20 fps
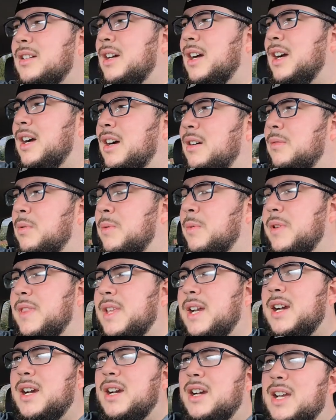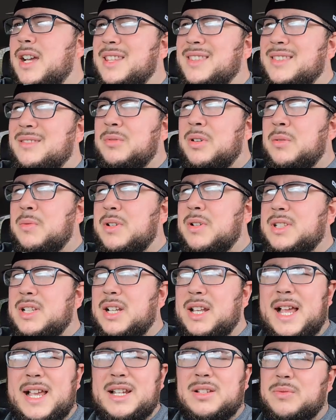Uh, we were there, uh, what was it,
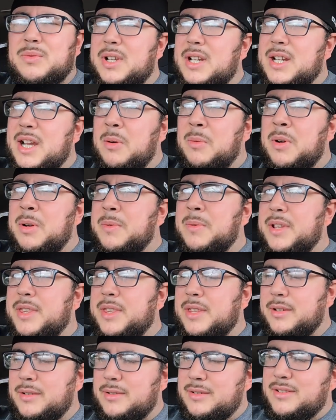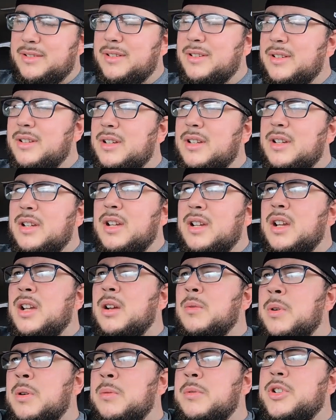last week? I went with
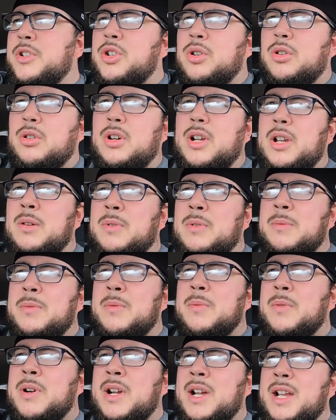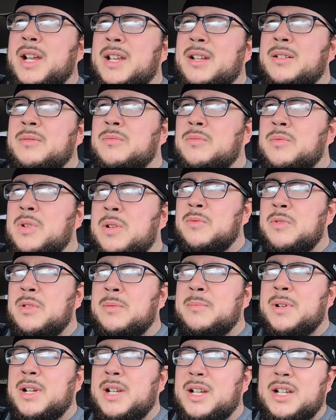went with Troy, went with Ryan, with
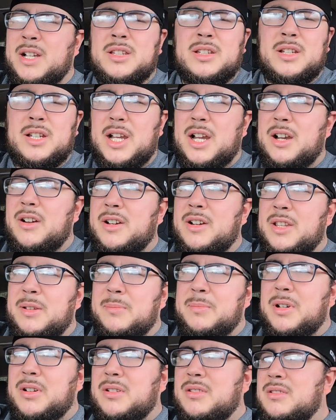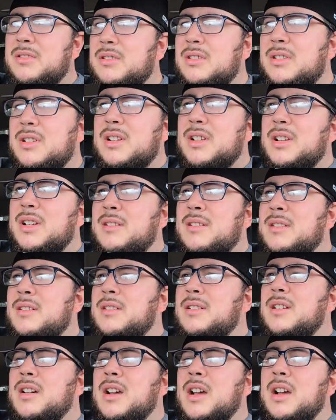my cousin Garrett in the boat.
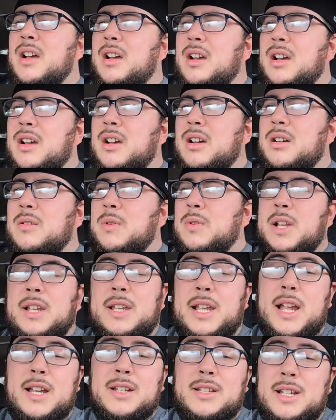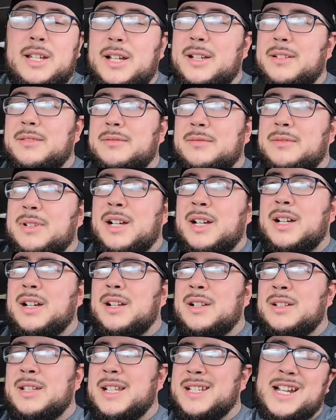Uh, we didn't catch shit. Uh,
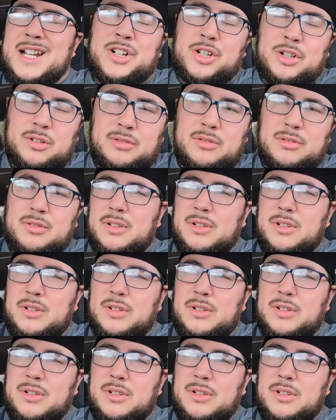that's not true.